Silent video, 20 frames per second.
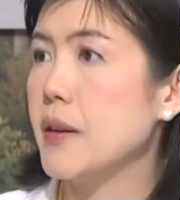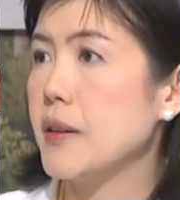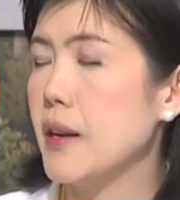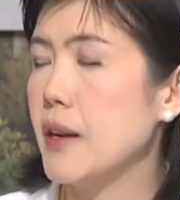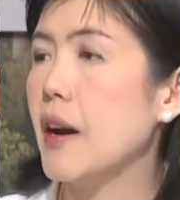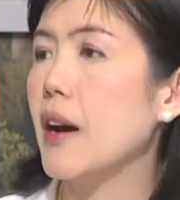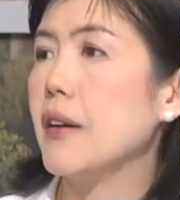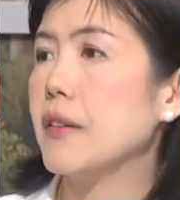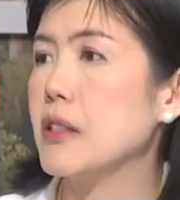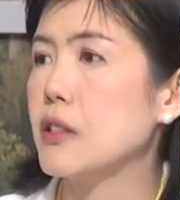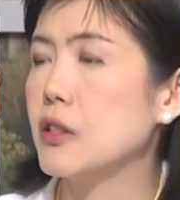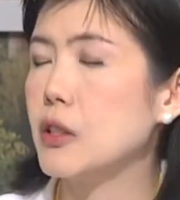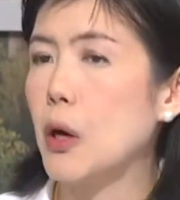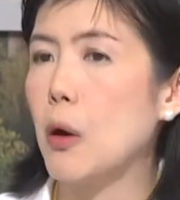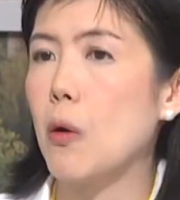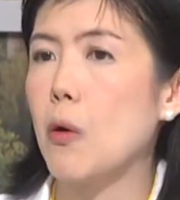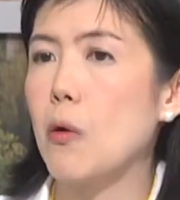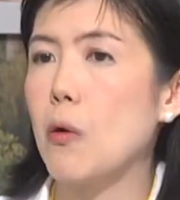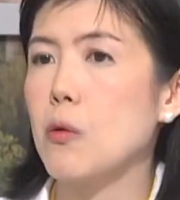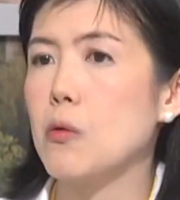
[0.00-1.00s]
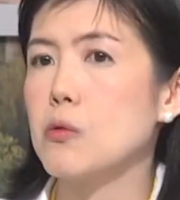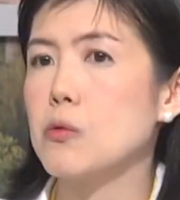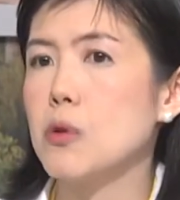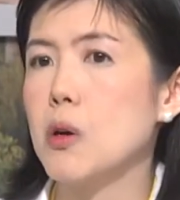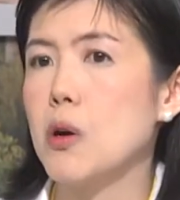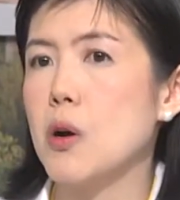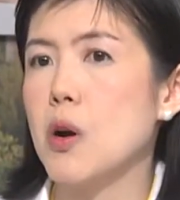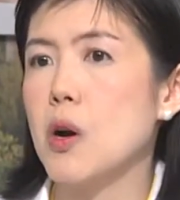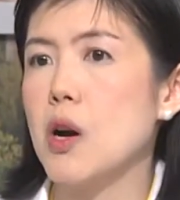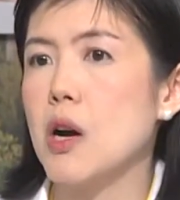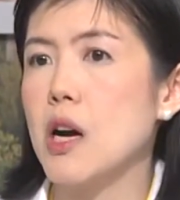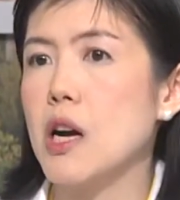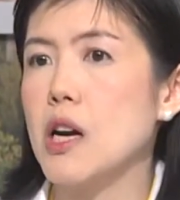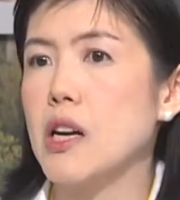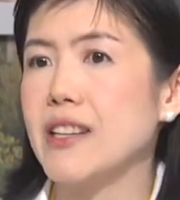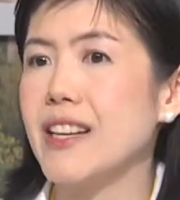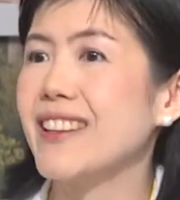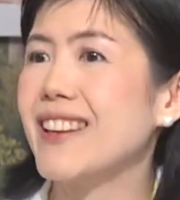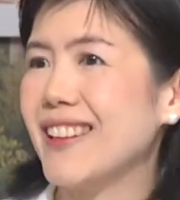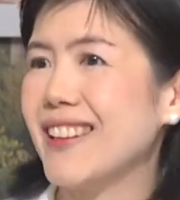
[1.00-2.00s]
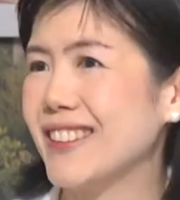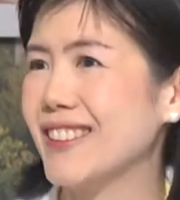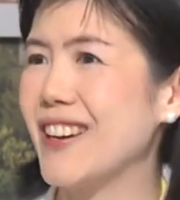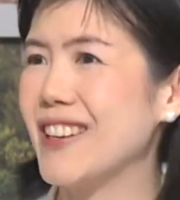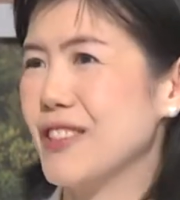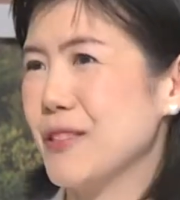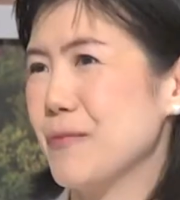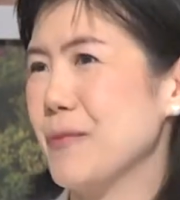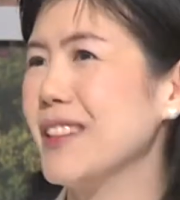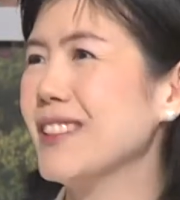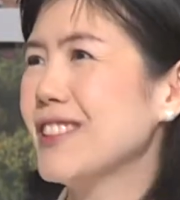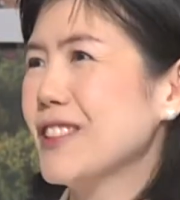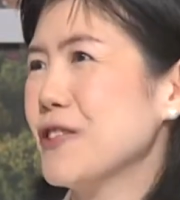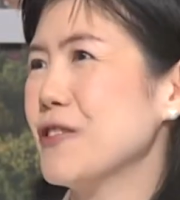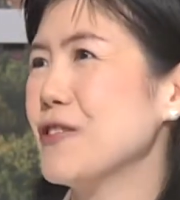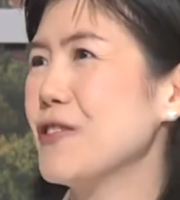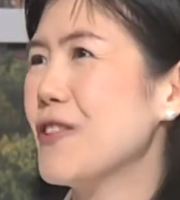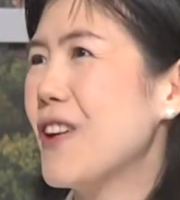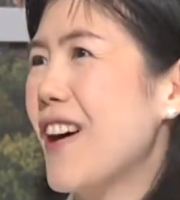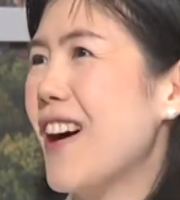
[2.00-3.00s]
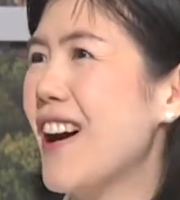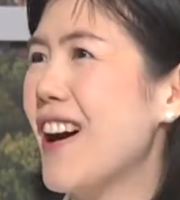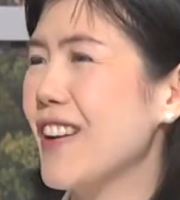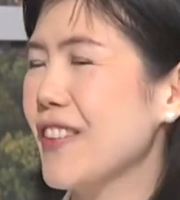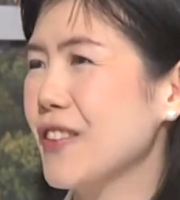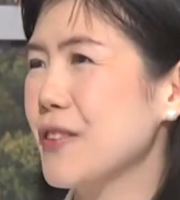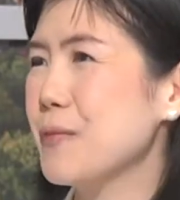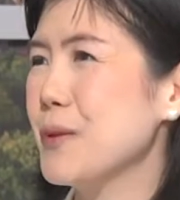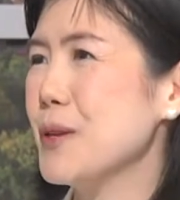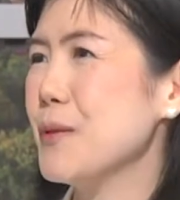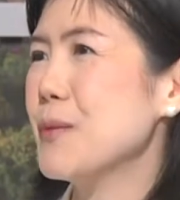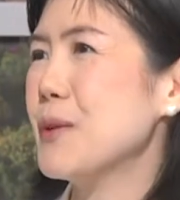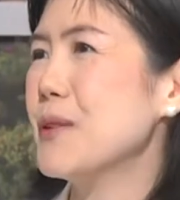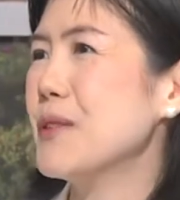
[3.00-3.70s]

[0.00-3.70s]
Yeah, so they can transmit to other people.